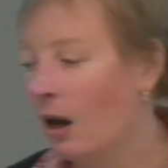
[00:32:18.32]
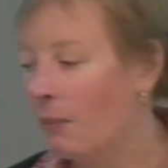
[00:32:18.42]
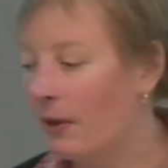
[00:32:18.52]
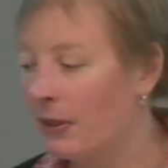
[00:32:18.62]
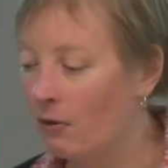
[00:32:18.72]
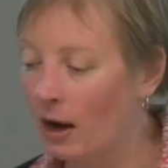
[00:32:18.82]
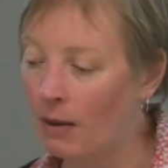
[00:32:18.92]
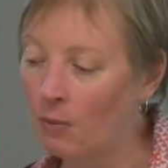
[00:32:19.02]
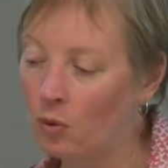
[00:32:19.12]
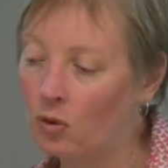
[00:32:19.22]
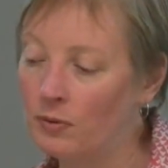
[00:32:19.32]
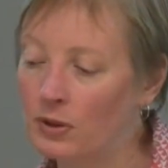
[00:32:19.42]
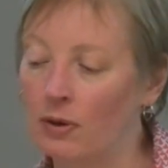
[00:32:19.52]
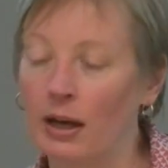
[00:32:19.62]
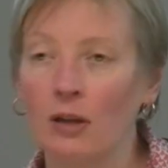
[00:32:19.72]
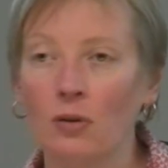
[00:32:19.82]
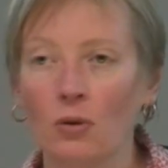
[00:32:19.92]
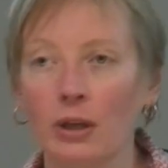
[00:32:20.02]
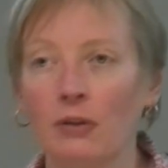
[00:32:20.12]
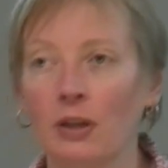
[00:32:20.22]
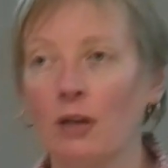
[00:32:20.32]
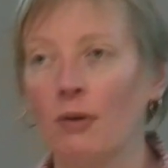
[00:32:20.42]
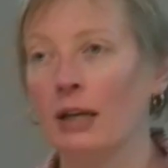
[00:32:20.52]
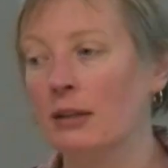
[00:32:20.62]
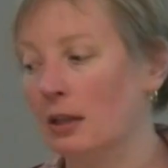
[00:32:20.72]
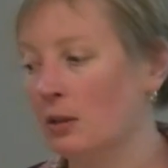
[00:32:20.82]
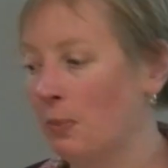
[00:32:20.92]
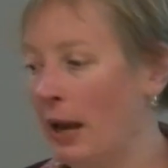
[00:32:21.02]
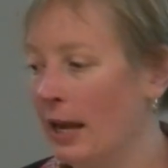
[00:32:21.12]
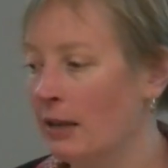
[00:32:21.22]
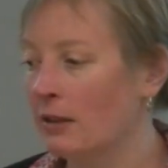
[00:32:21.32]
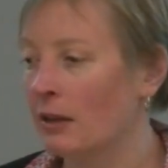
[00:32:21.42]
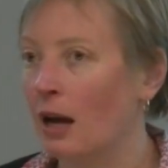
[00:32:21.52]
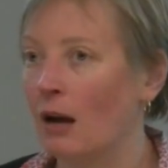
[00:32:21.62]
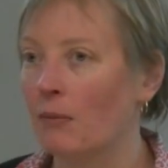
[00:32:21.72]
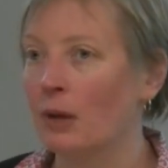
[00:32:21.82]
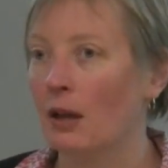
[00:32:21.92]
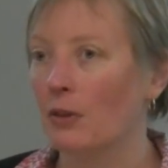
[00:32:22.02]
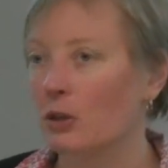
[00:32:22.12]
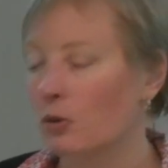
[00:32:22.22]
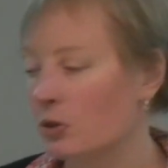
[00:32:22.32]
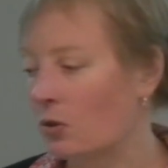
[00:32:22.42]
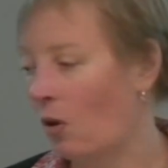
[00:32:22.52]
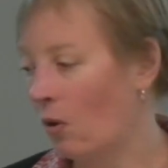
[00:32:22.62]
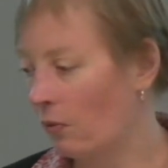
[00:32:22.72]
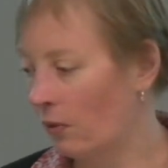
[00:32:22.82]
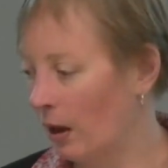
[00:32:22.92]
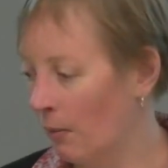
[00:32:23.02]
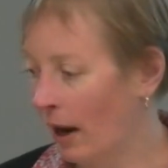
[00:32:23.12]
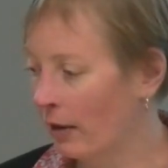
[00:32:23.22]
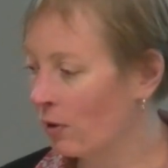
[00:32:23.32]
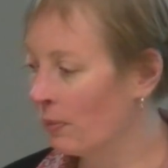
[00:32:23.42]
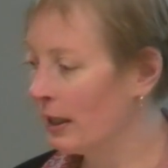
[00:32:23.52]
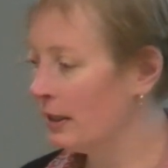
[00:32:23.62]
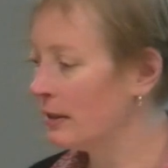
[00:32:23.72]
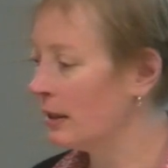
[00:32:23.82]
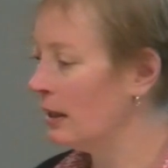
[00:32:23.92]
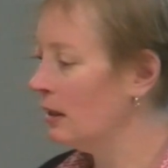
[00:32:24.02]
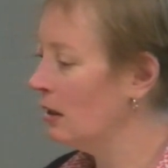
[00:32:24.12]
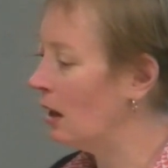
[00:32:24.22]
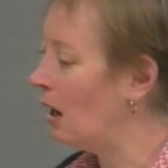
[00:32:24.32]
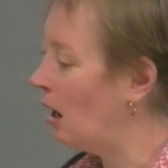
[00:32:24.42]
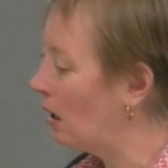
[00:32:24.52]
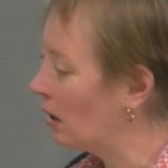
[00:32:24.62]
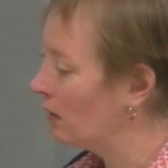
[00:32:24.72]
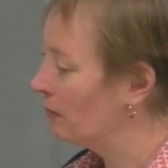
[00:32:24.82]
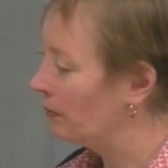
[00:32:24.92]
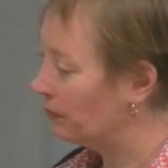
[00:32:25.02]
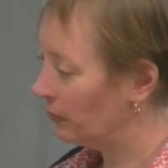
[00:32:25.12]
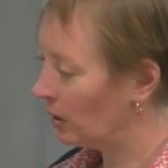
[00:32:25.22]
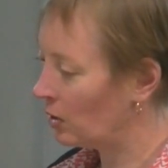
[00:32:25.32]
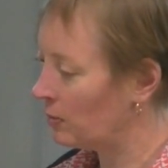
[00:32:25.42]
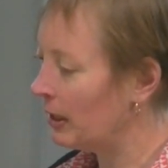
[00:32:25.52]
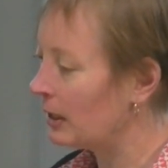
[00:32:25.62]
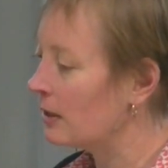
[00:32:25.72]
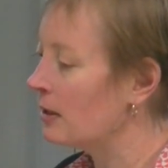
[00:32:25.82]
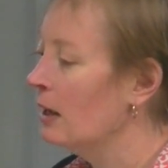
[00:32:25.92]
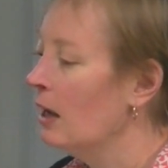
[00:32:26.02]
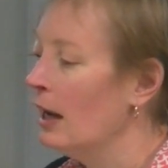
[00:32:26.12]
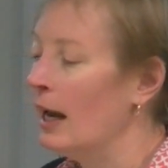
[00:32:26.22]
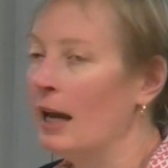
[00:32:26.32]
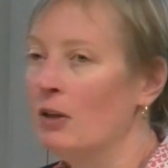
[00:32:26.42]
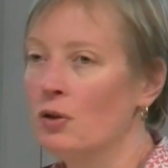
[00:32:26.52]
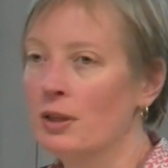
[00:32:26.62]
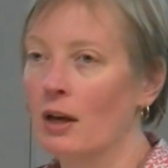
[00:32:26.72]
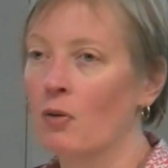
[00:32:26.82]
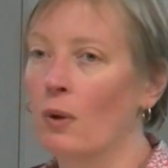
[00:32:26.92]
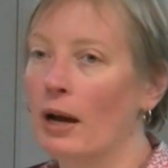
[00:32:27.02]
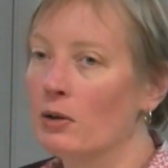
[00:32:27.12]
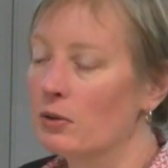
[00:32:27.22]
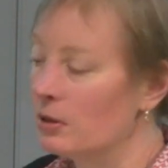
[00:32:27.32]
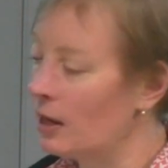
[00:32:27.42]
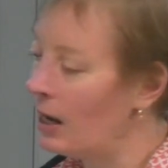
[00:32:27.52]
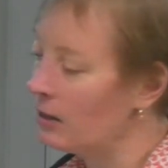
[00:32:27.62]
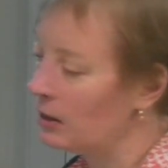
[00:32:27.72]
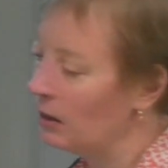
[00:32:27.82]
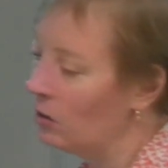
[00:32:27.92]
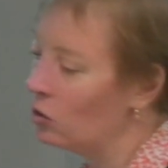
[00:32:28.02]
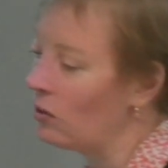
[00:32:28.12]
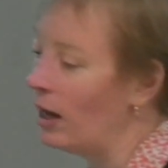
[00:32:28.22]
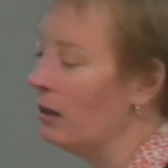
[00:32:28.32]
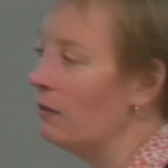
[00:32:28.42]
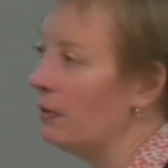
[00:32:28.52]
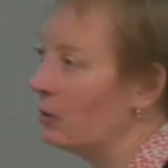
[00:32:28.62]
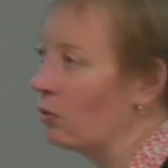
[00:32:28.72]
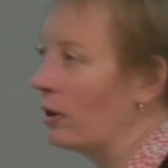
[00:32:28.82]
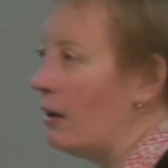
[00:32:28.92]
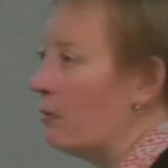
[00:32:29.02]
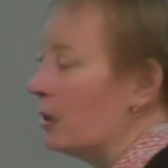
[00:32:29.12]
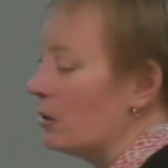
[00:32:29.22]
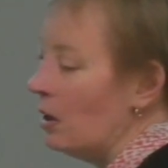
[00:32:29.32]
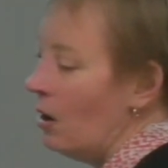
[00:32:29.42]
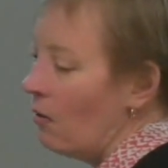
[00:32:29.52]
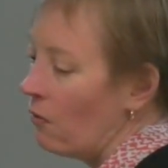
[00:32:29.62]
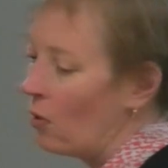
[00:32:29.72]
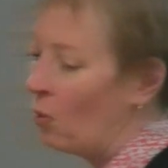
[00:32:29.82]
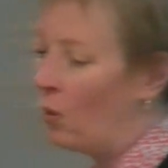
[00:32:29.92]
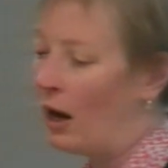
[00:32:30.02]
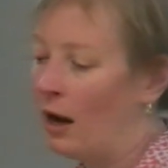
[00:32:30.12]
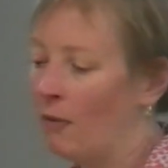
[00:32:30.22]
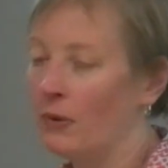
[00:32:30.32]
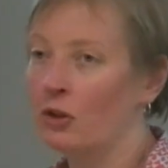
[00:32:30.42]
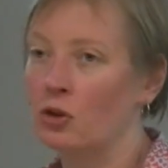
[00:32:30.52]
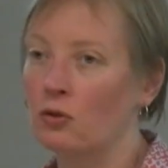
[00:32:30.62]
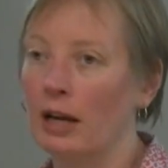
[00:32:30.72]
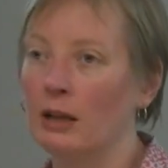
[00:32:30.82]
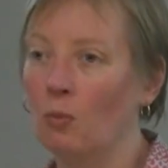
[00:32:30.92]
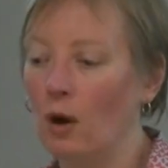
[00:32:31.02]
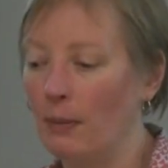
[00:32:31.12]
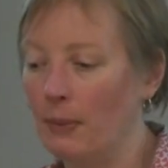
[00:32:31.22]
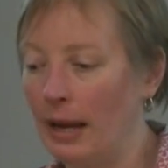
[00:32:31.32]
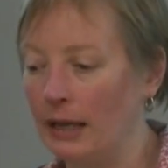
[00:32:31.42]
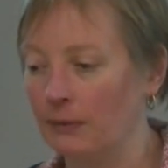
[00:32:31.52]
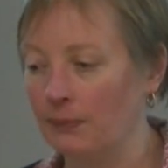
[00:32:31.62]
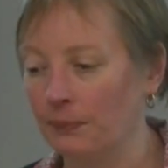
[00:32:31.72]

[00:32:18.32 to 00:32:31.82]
But there are moves, so Illinois in the US has banned the use of microbeads in cosmetics, and New South Wales is asking the Australian federal government for an Australian-wide ban.